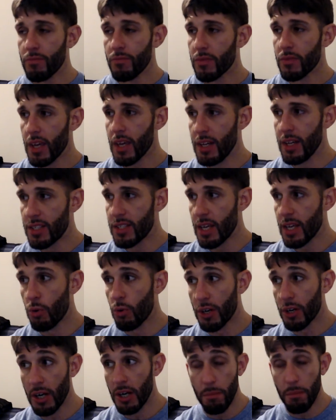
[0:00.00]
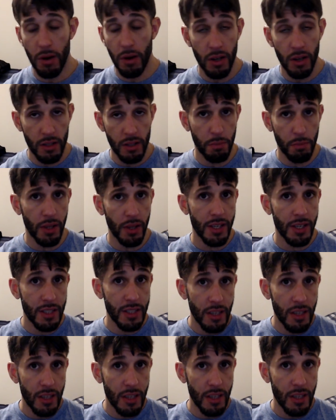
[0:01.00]
and said, we're going to punt and play
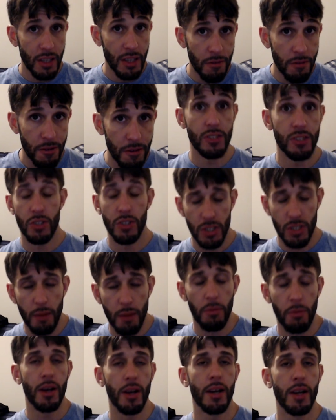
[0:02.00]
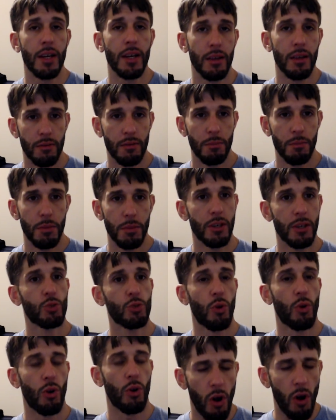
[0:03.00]
defense to Tom Brady because we're
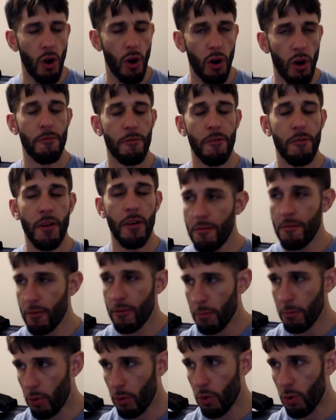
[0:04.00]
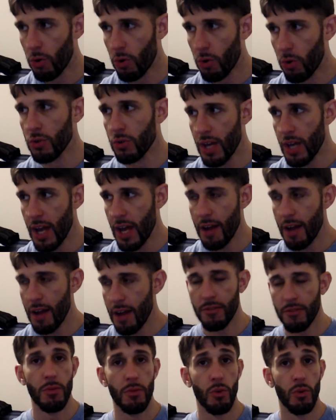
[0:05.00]
horrified for Bortles to have to
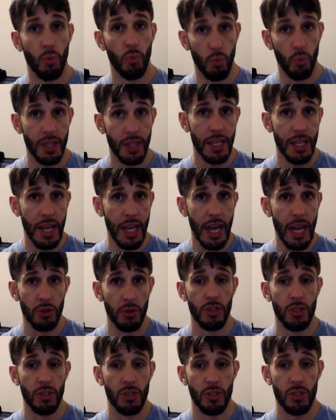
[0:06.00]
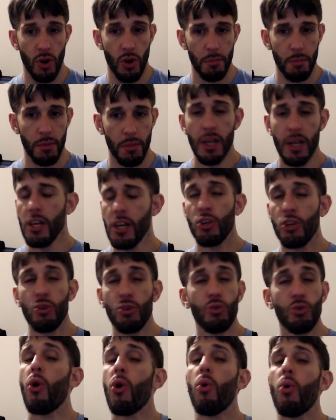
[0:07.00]
win the game with his arm. You
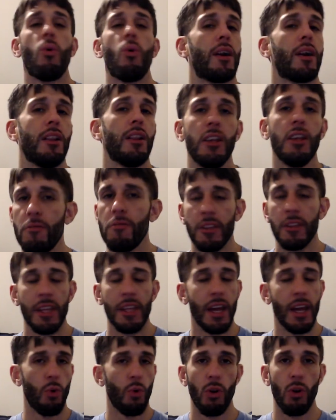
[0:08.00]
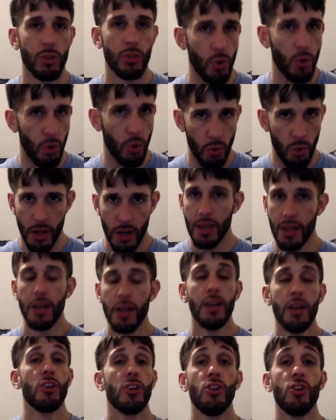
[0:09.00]
don't want to live in that world, Corey.
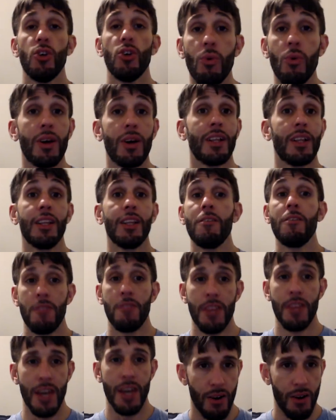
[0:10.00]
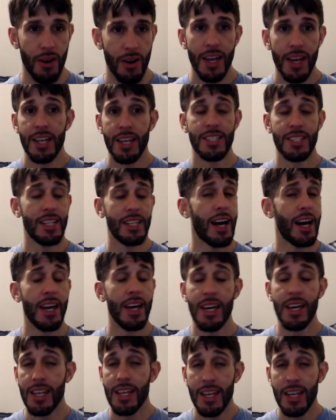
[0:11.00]
You don't want to live there.
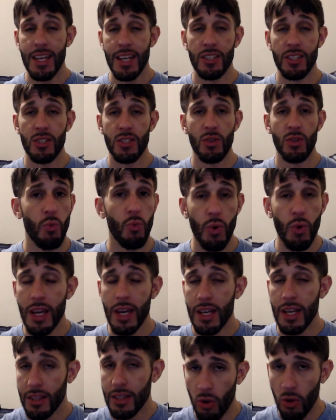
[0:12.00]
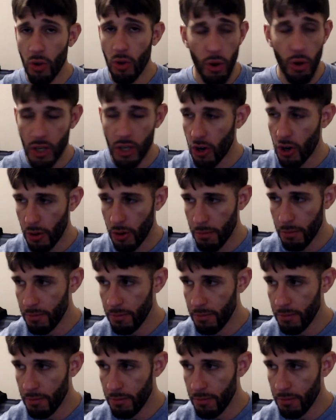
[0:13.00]
It doesn't win long term.